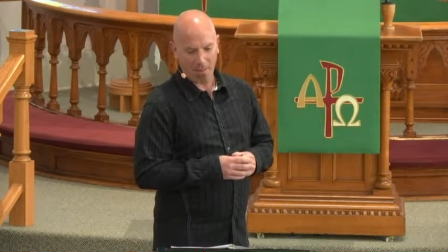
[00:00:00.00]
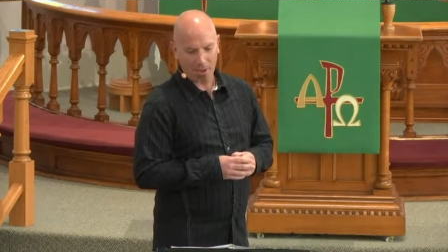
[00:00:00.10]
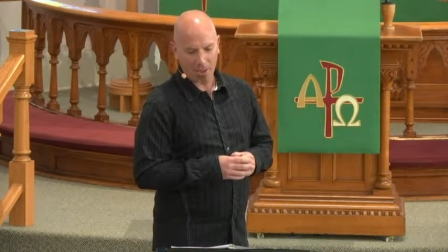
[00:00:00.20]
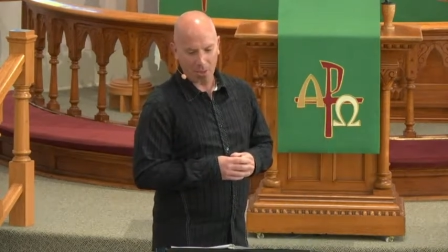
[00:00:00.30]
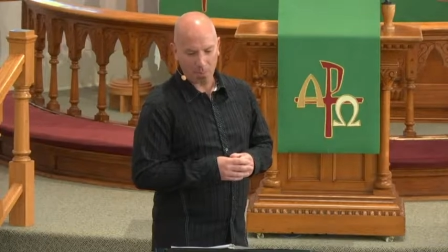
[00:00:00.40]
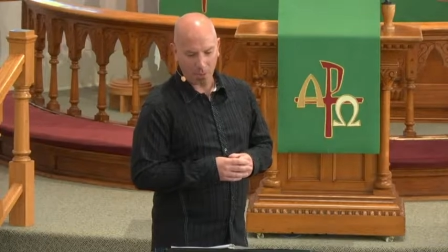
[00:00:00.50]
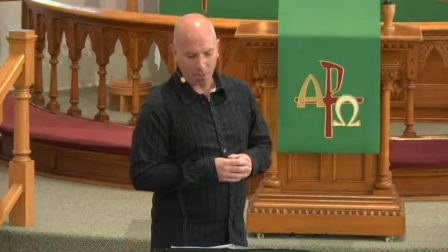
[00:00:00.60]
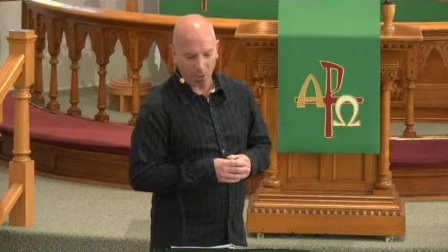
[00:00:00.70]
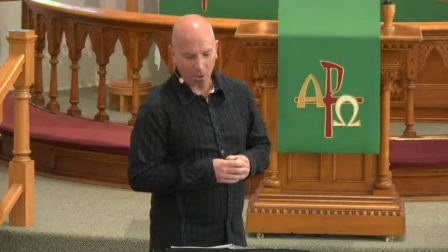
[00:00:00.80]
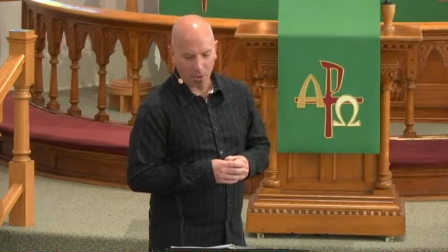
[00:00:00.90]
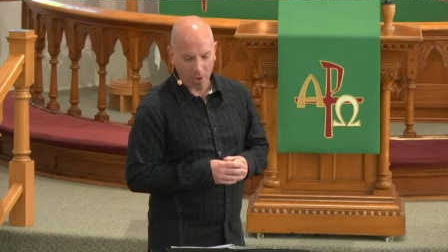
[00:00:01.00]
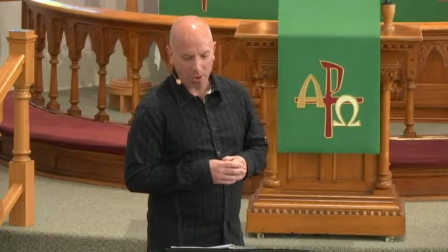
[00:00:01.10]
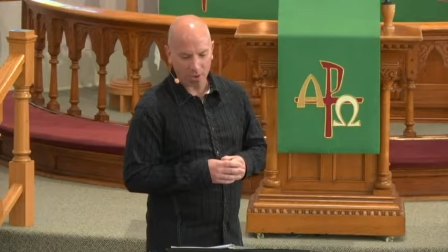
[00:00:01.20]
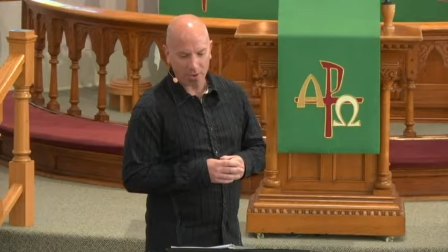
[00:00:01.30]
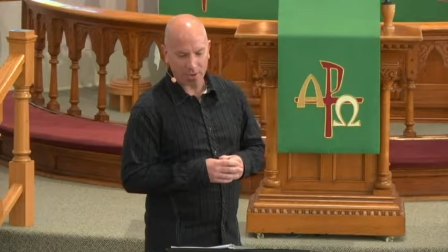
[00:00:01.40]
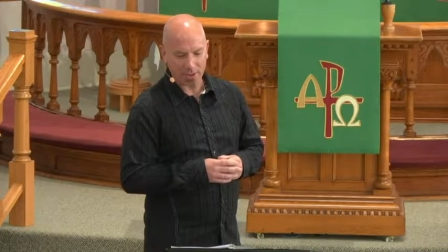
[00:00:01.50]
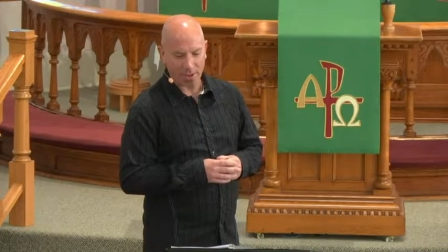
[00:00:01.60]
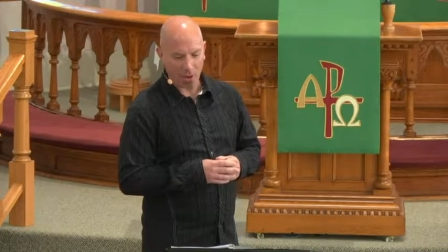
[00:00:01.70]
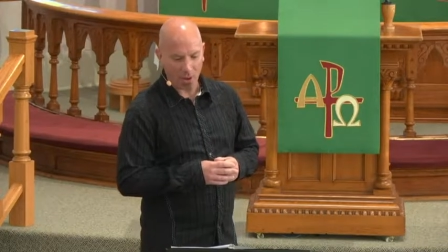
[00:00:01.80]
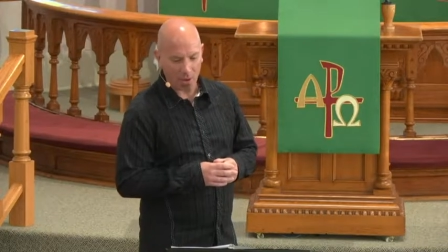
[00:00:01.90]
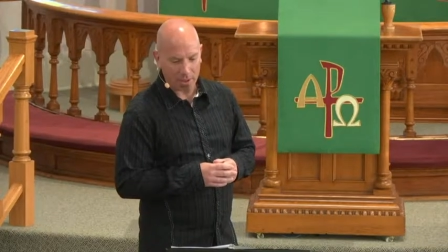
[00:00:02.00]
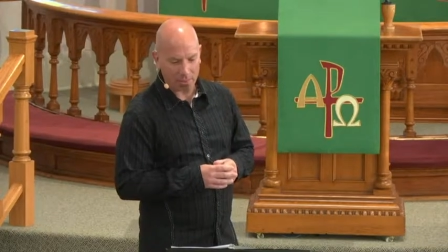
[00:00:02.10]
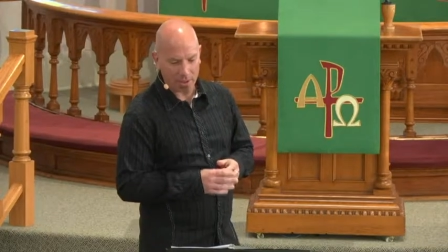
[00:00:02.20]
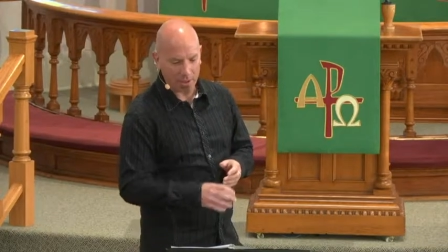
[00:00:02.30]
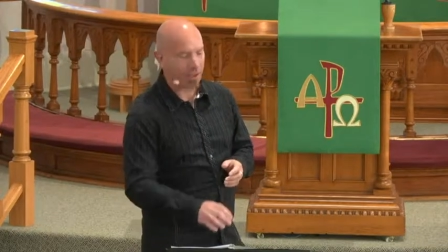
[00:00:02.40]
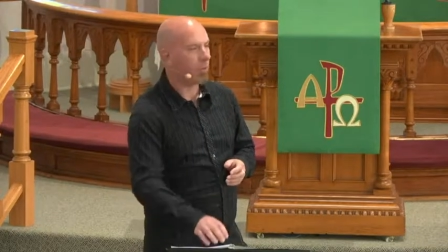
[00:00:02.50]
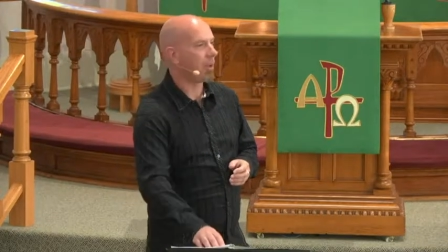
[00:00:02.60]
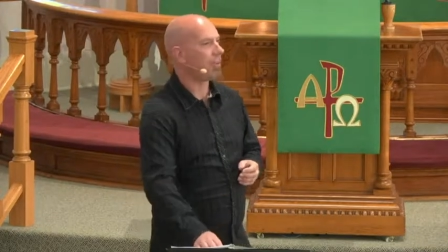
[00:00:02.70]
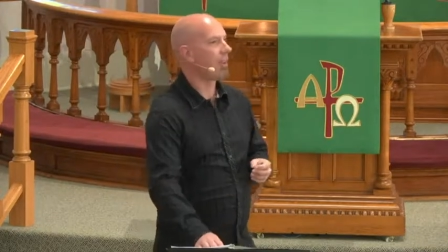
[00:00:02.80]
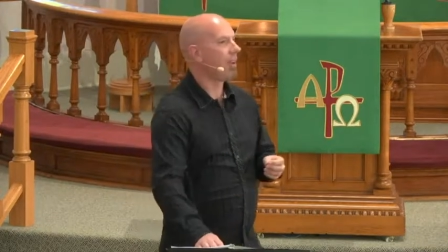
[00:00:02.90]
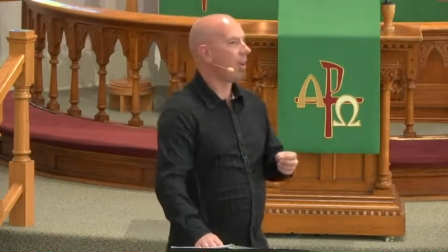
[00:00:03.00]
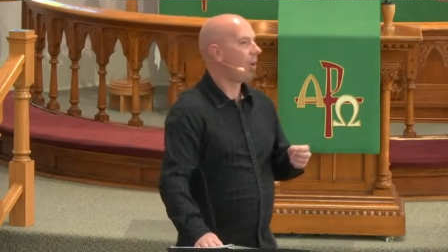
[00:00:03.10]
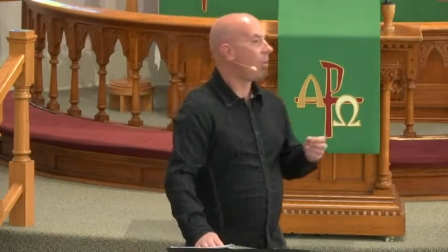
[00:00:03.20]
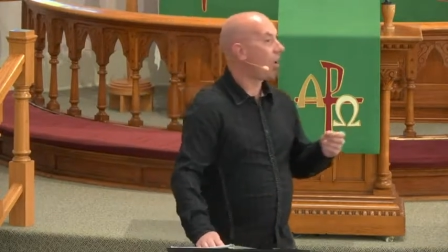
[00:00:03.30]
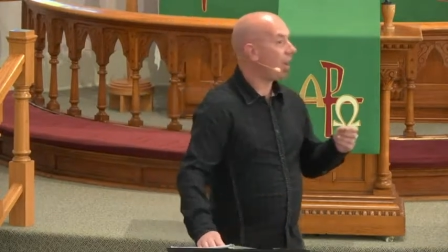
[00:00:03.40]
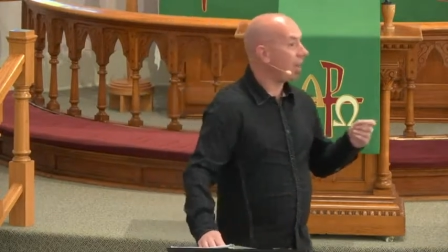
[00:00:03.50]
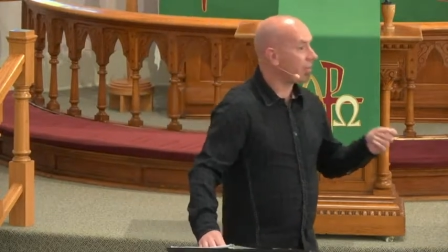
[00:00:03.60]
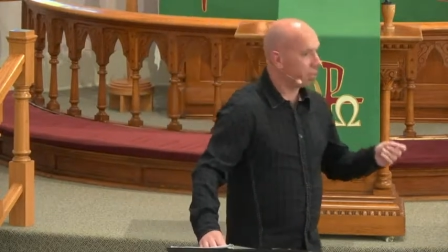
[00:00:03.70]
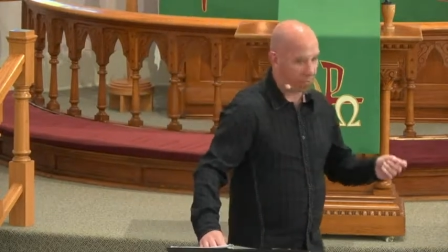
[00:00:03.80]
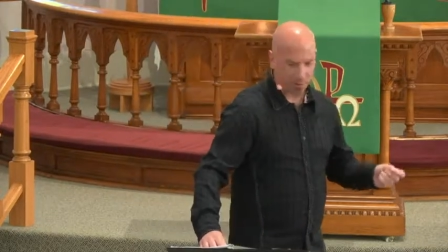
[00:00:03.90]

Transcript: Because we prefer questions that always begin with, what if?